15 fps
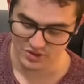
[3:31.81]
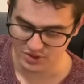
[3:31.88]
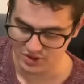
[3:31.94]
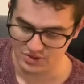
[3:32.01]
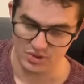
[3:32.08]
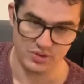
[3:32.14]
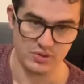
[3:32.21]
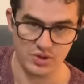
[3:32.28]

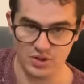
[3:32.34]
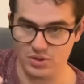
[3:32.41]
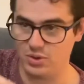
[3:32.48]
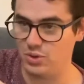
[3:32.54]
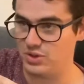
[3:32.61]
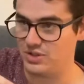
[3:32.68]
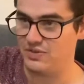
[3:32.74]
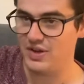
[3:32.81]
It's on the
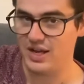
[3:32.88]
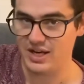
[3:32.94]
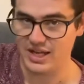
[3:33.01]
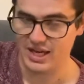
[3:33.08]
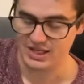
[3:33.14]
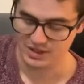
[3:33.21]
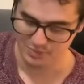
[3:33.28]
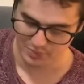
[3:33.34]
course if you're heading
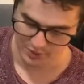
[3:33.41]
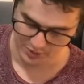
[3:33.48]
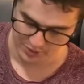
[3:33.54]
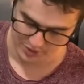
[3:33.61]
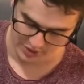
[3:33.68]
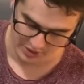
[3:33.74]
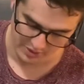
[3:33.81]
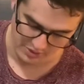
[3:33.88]
out to
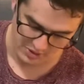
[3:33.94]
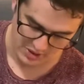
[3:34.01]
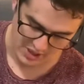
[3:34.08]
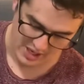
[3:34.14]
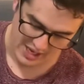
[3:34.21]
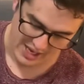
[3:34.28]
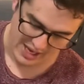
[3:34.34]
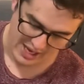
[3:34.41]
Pluto.
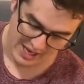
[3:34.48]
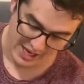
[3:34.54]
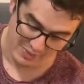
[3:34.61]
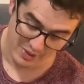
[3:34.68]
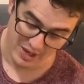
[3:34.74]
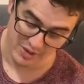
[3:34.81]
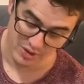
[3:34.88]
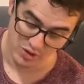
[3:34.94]

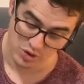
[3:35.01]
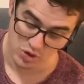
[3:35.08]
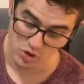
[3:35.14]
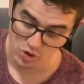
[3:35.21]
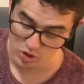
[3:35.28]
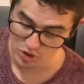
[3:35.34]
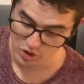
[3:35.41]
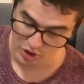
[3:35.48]
That you
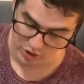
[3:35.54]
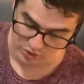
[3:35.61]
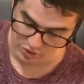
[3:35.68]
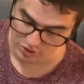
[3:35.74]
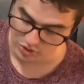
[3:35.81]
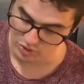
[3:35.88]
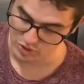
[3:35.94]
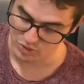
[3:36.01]
could go
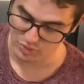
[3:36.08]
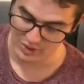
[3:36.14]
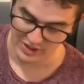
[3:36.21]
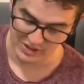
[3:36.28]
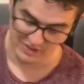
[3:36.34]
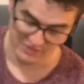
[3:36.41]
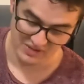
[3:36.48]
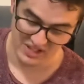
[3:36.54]
to. It's
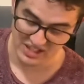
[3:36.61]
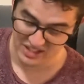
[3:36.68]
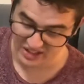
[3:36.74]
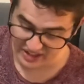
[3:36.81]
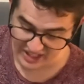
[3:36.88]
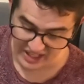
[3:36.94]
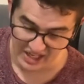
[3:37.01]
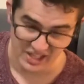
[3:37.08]
relatively
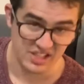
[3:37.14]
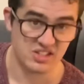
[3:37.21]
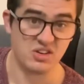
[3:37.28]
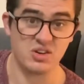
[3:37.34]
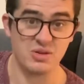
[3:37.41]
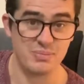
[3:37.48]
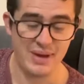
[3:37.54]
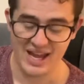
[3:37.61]
clean, it's
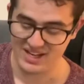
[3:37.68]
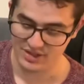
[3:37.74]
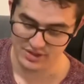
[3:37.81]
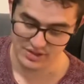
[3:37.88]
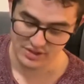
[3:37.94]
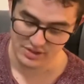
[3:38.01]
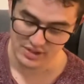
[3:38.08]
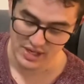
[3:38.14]
got a
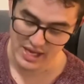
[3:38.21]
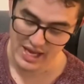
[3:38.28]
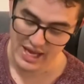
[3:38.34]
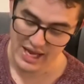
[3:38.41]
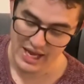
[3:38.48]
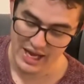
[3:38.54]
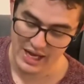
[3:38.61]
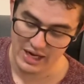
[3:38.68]
Macca's,
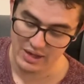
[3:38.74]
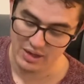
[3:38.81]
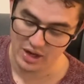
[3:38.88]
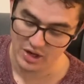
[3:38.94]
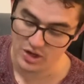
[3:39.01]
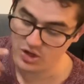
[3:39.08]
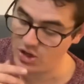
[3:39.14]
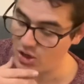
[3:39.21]
and I
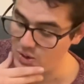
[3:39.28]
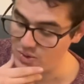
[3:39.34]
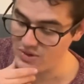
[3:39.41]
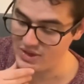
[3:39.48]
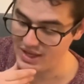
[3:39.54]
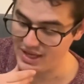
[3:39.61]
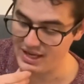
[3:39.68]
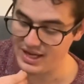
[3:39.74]
could go
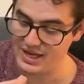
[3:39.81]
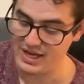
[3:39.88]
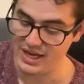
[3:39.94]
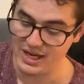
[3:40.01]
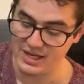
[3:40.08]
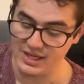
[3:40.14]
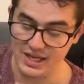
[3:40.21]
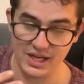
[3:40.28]
there
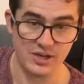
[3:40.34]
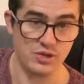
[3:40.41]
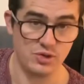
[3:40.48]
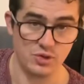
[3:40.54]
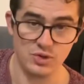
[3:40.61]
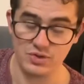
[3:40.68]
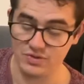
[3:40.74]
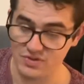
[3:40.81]
and get a
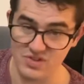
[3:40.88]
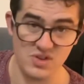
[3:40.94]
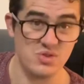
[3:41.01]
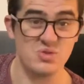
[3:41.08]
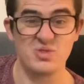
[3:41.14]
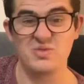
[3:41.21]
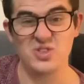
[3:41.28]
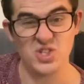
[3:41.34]
good view
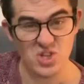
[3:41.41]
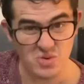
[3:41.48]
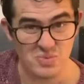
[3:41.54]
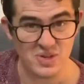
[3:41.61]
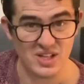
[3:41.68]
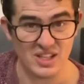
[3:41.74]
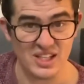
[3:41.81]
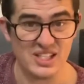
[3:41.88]
of
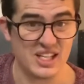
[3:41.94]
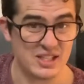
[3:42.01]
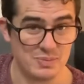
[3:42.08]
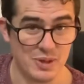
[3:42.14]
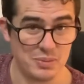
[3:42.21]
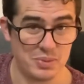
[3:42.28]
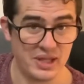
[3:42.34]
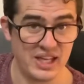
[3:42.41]
Jupiter. At least that's
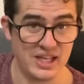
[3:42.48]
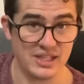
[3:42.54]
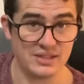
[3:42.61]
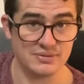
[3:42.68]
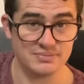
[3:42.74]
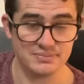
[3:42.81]
my plan.